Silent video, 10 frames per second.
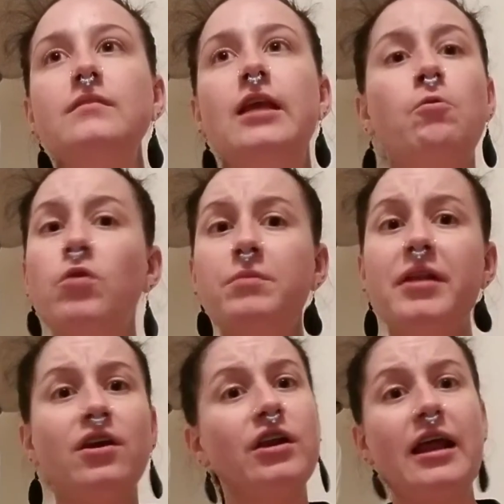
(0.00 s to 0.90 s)
It would have
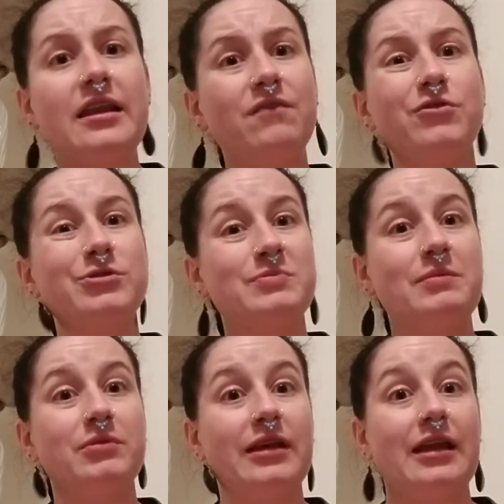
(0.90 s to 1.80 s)
been a good idea for those
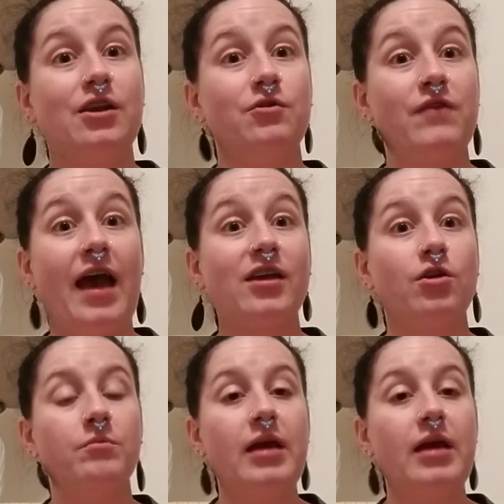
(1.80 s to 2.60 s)
people to get a new vacuum.